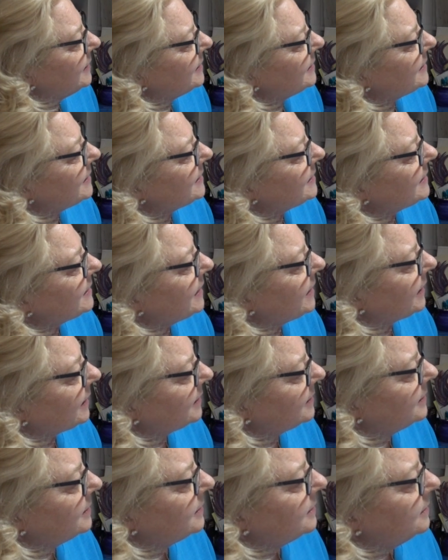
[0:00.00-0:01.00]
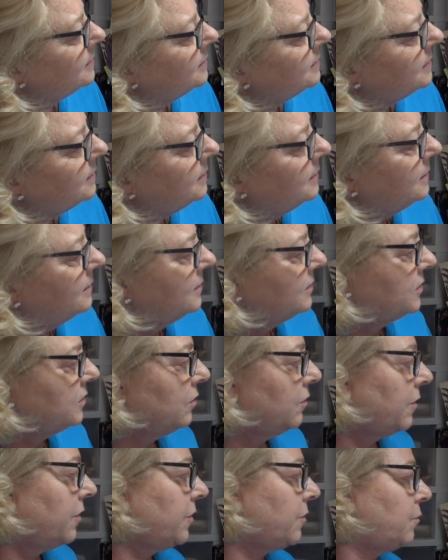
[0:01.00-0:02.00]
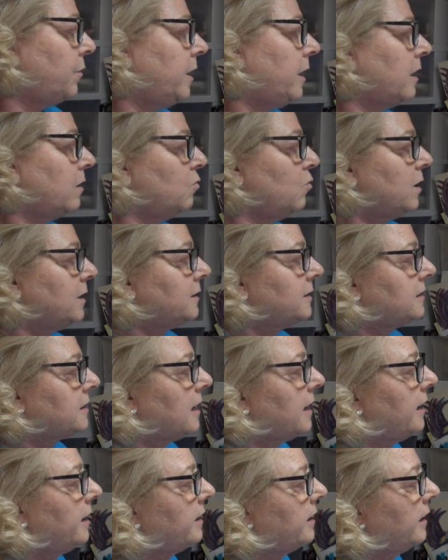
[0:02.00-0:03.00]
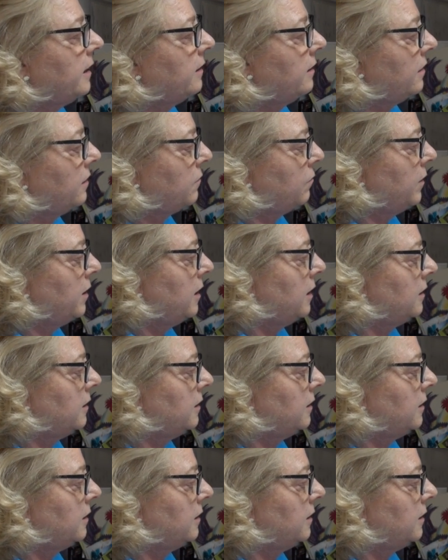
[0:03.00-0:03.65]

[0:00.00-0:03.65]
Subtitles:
6. So 3 on one side and 3 on